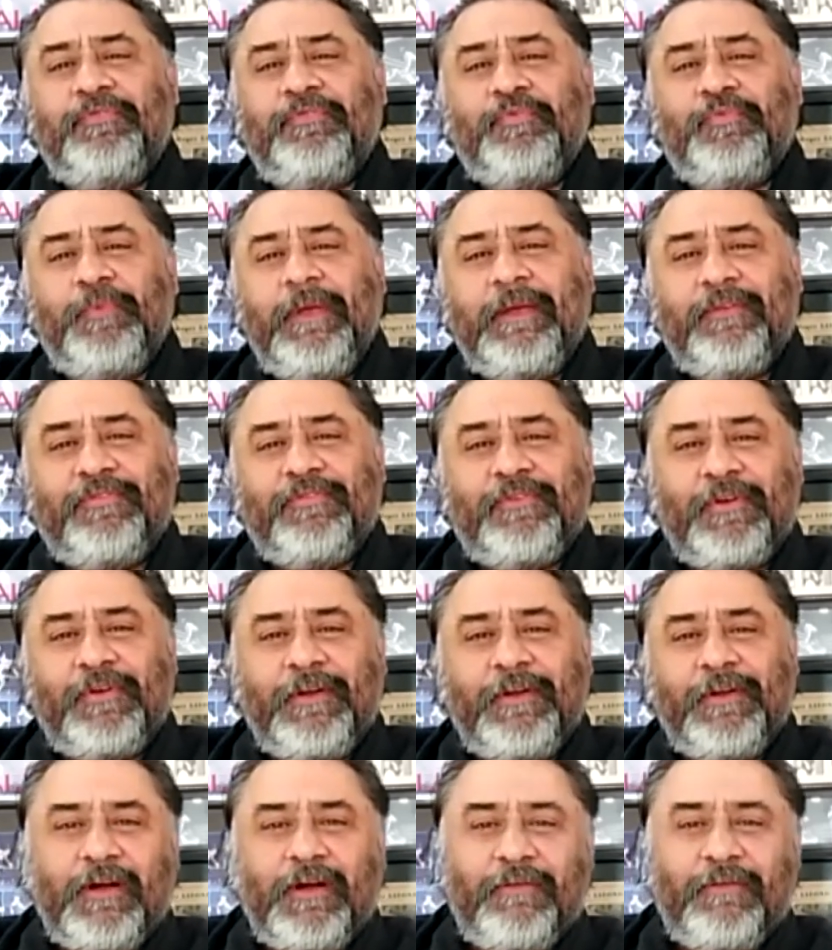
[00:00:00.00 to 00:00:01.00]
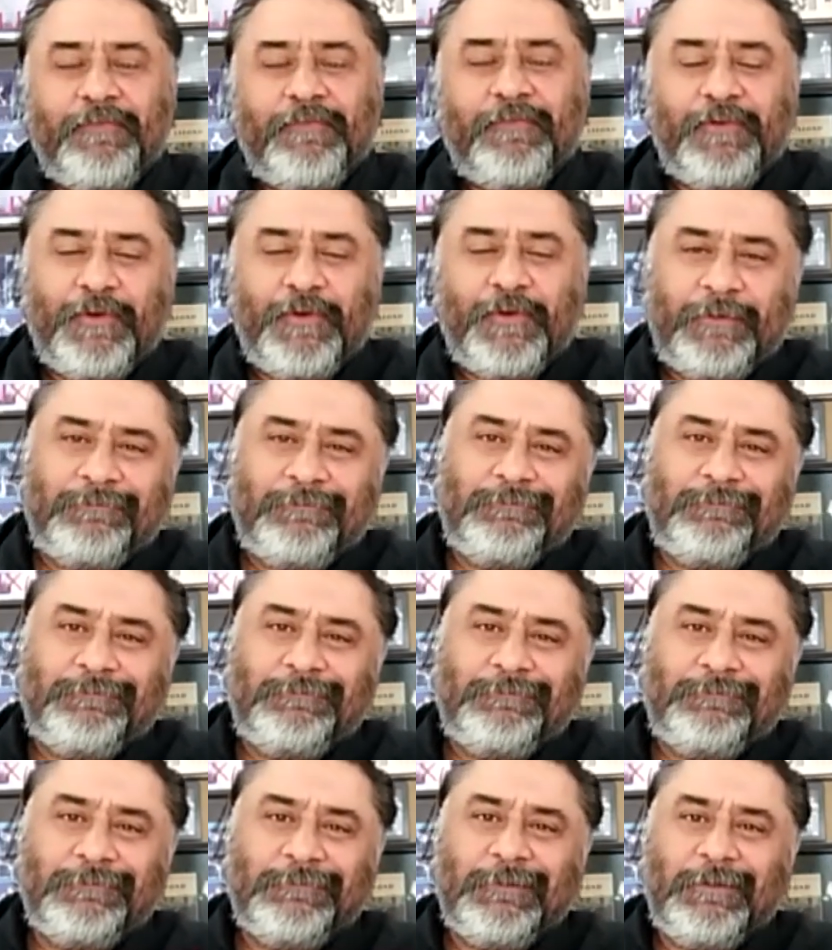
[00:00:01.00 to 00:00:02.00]
This week is starting off
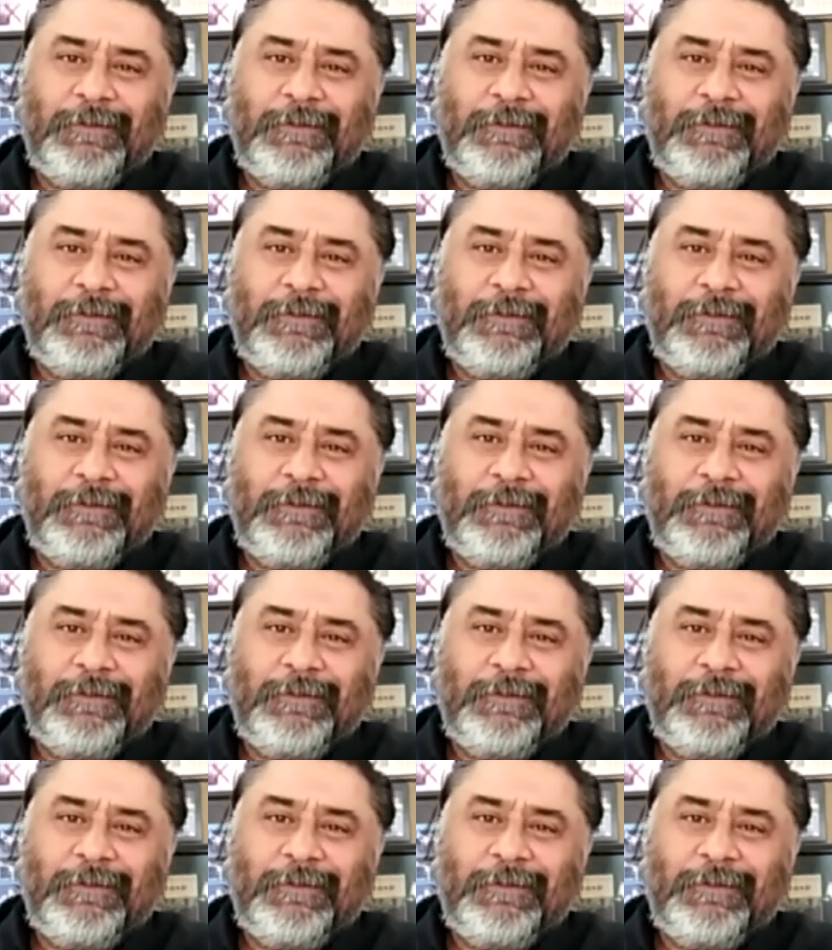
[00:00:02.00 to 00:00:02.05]
good.